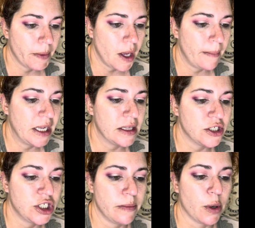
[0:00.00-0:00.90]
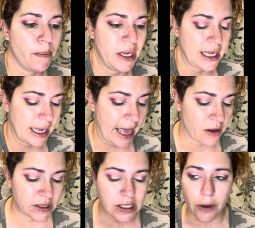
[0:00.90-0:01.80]
I mean, the shimmer peeking
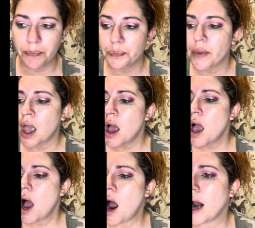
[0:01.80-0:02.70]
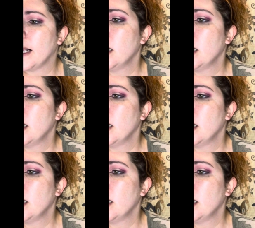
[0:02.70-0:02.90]
out. So, all right.